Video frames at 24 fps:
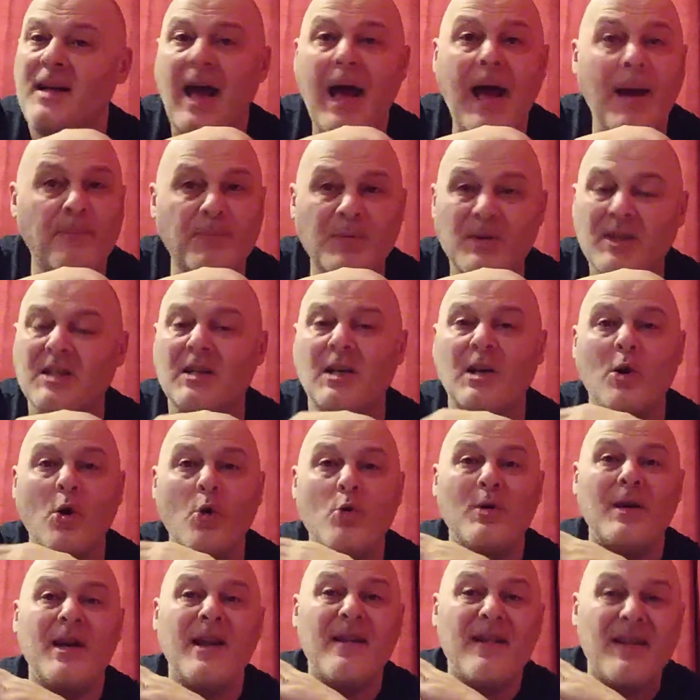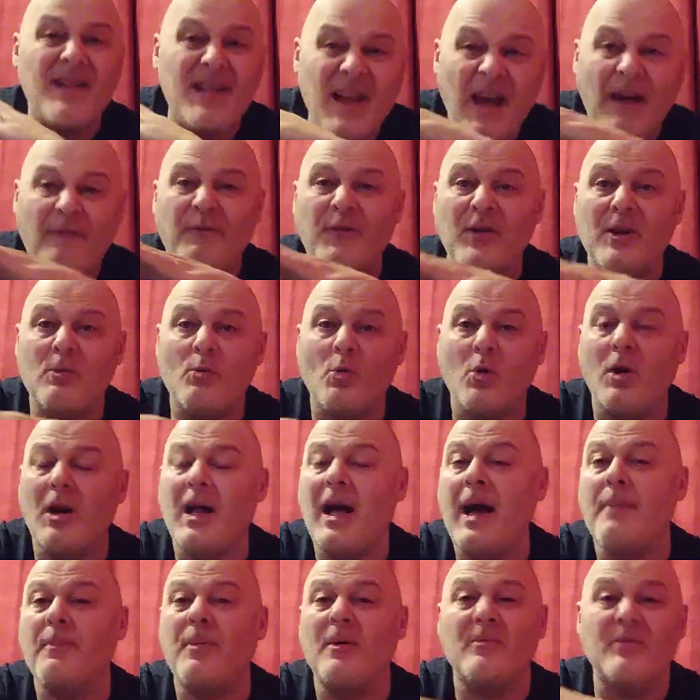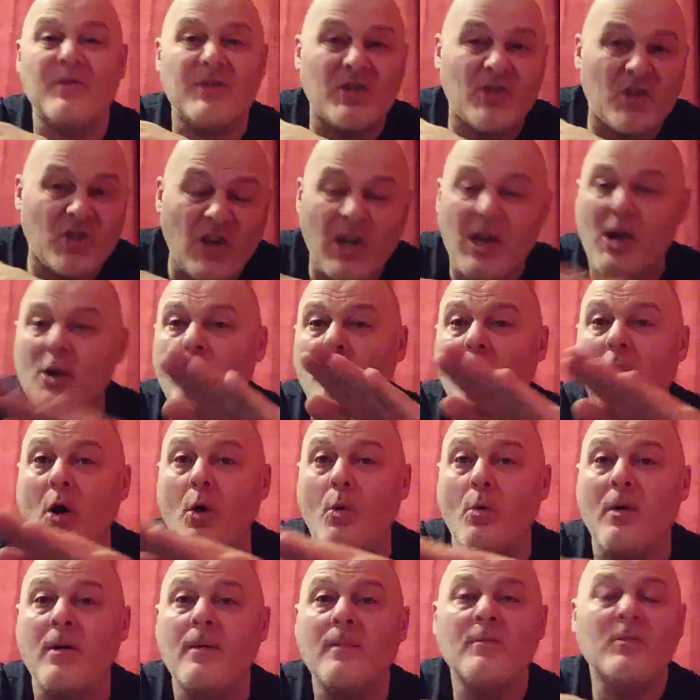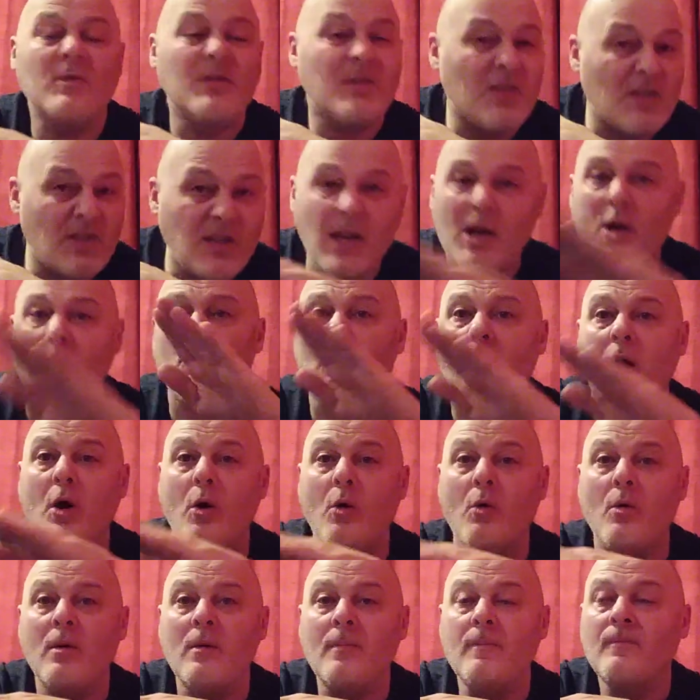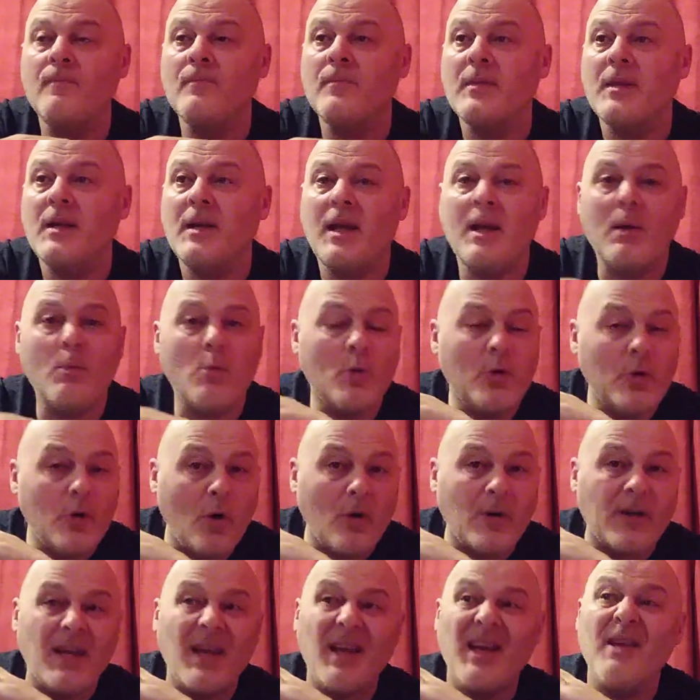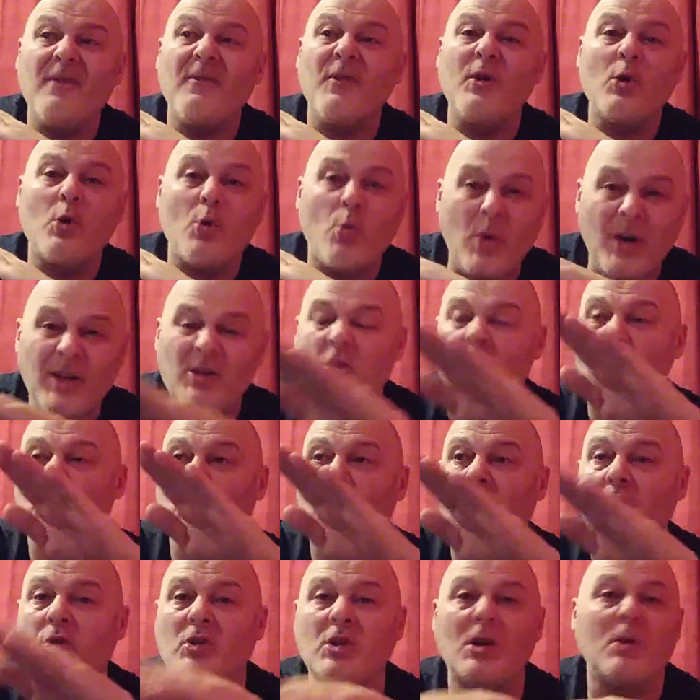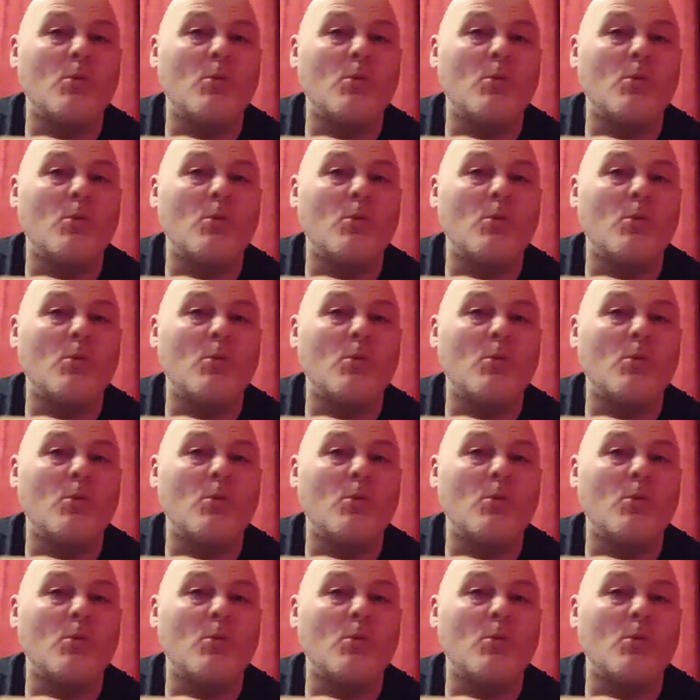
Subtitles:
Absolutely nothing will happen. Zero. He will not get even questioned.